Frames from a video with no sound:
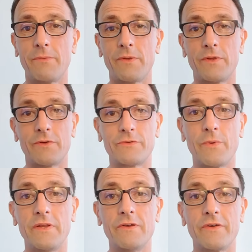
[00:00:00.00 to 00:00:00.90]
Because
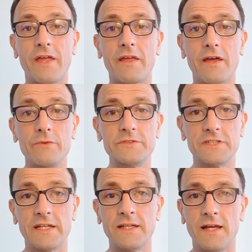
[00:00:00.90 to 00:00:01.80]
when you look at
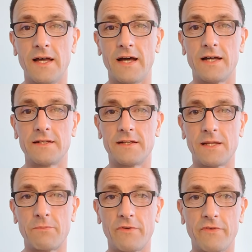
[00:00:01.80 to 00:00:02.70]
coaching, a
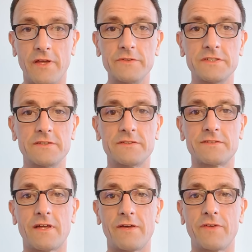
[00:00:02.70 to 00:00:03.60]
number of coaches
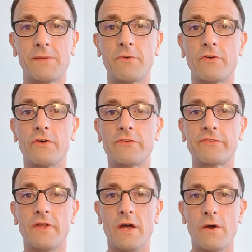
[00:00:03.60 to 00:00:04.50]
that I've come
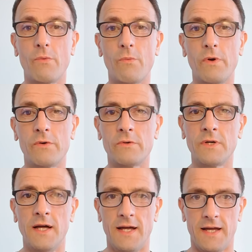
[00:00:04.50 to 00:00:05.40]
across will
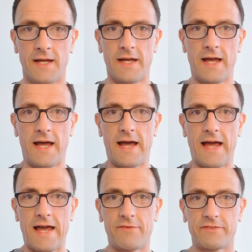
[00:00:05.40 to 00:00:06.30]

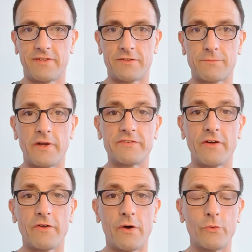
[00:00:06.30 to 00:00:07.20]
have us express
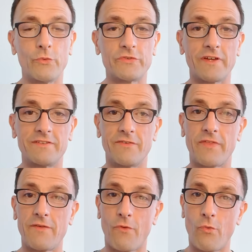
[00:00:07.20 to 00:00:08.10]
our goals as if
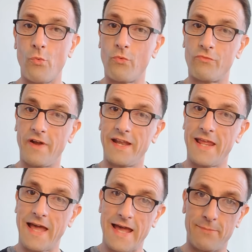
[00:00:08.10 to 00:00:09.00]
they've
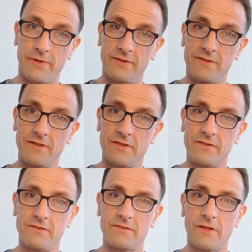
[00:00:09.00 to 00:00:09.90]
already happened.
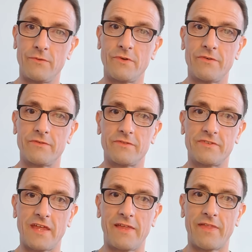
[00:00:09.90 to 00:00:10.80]
So not
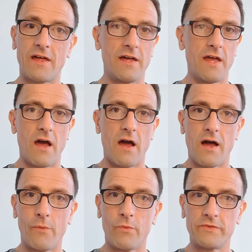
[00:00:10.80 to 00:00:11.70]
saying that
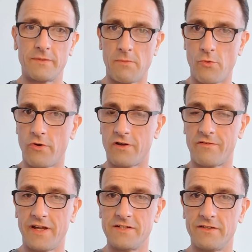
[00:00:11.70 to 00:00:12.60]
I want to be more
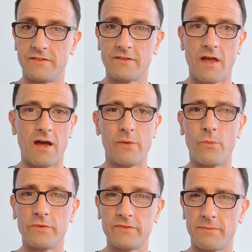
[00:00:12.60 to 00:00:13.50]
courageous, I
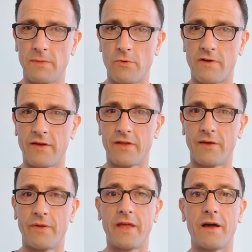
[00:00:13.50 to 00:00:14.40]
want to be more
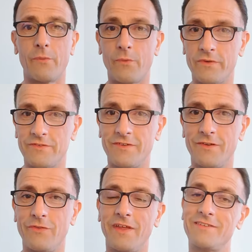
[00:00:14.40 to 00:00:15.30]
outgoing, I want to
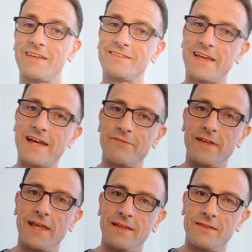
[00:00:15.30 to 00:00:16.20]
do this, it's
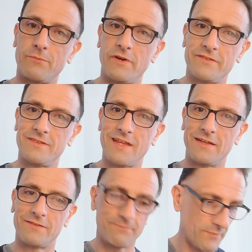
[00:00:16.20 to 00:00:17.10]
having it in the present
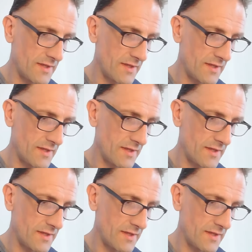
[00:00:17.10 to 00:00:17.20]
tense.